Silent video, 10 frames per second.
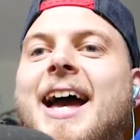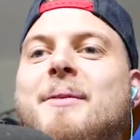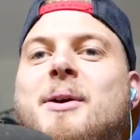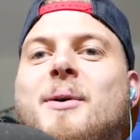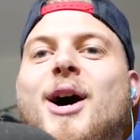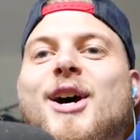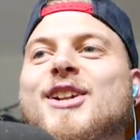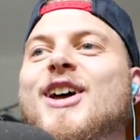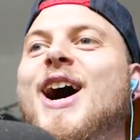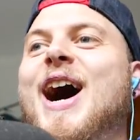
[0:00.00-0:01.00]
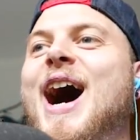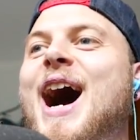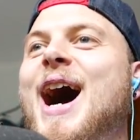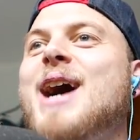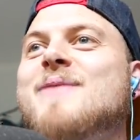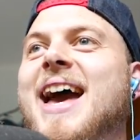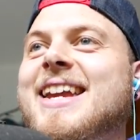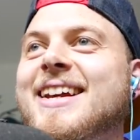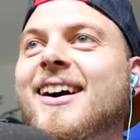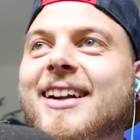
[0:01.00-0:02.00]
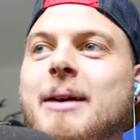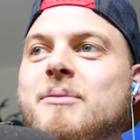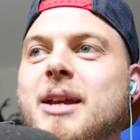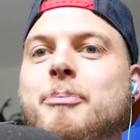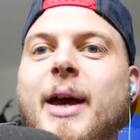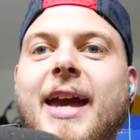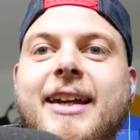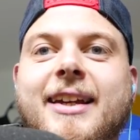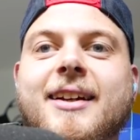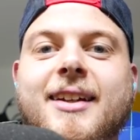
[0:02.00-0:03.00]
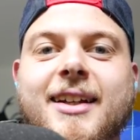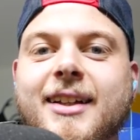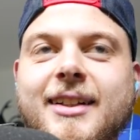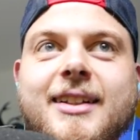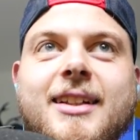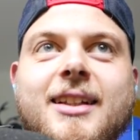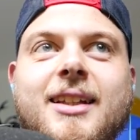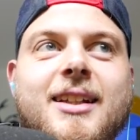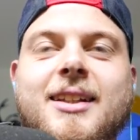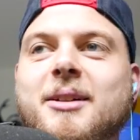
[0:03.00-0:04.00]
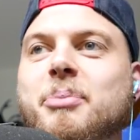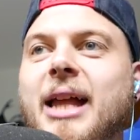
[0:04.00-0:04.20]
Everyone! Uh, me, you got an MVP. Yes!